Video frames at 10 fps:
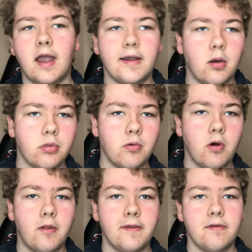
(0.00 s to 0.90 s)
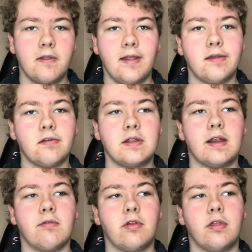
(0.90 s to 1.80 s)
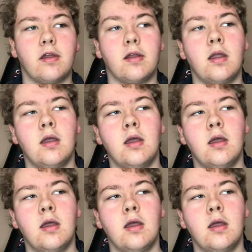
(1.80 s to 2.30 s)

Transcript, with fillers: I go through all these things and everything.